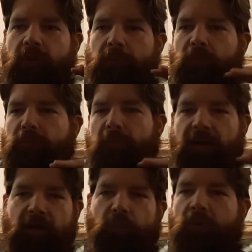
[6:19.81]
both
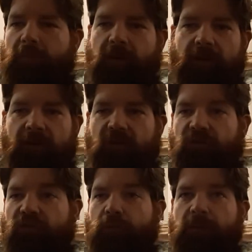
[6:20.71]
men and women, and it's
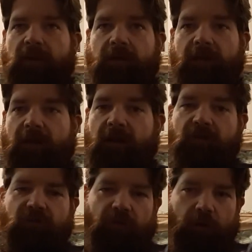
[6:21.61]
just being the
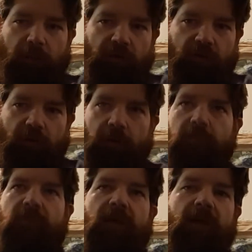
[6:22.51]
next generation
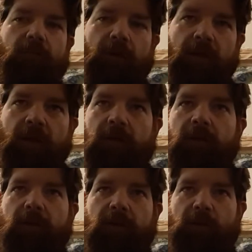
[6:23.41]
of that, right?
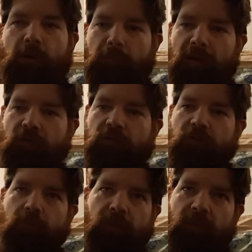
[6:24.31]
You know, men
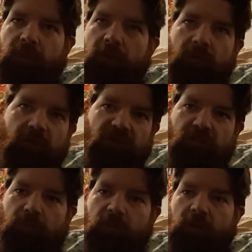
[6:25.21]
should be this; they
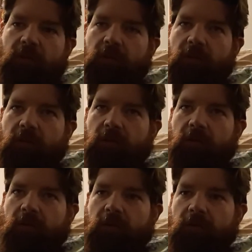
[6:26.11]
should be
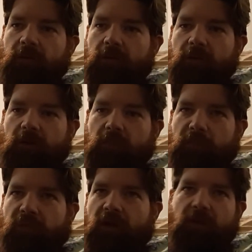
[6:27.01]
the
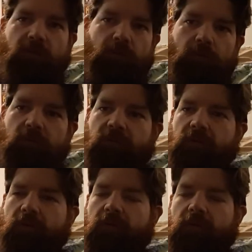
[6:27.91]
protectors
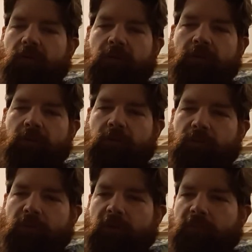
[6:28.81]
and the
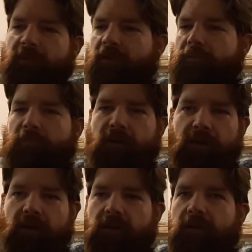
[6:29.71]
ones that make the
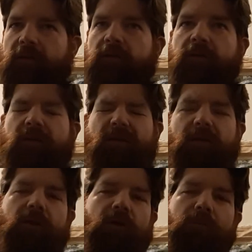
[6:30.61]
money, and
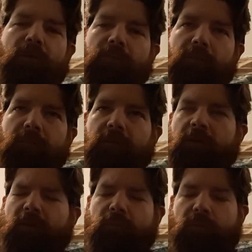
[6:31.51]
you know, blah blah, blah.
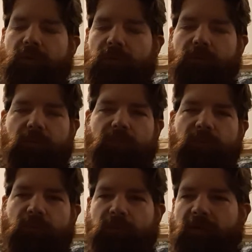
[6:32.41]
And the
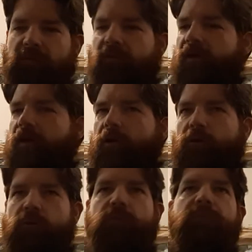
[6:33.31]
women have to stay at
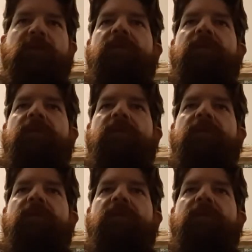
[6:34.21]
home,